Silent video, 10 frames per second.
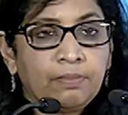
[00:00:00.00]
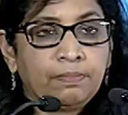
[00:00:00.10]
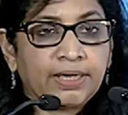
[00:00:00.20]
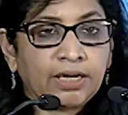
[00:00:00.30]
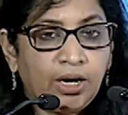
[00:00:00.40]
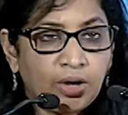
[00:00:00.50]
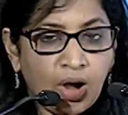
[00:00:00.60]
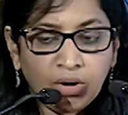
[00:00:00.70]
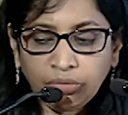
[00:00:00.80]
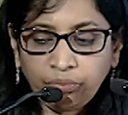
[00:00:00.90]
But
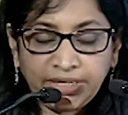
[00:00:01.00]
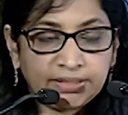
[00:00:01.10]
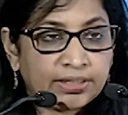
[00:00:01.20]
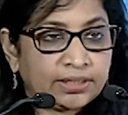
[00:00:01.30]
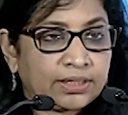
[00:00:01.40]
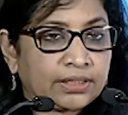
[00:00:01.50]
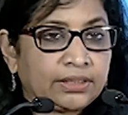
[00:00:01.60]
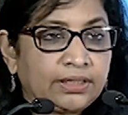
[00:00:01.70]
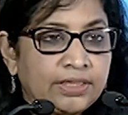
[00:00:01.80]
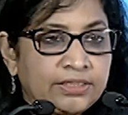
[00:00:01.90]
along with
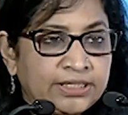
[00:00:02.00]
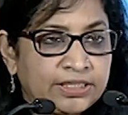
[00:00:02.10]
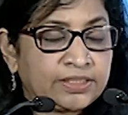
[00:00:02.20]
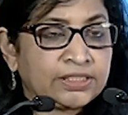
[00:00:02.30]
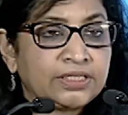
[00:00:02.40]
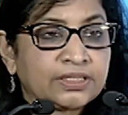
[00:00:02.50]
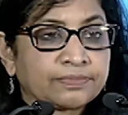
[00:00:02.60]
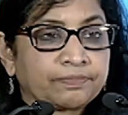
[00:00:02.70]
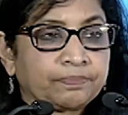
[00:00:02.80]
citizens,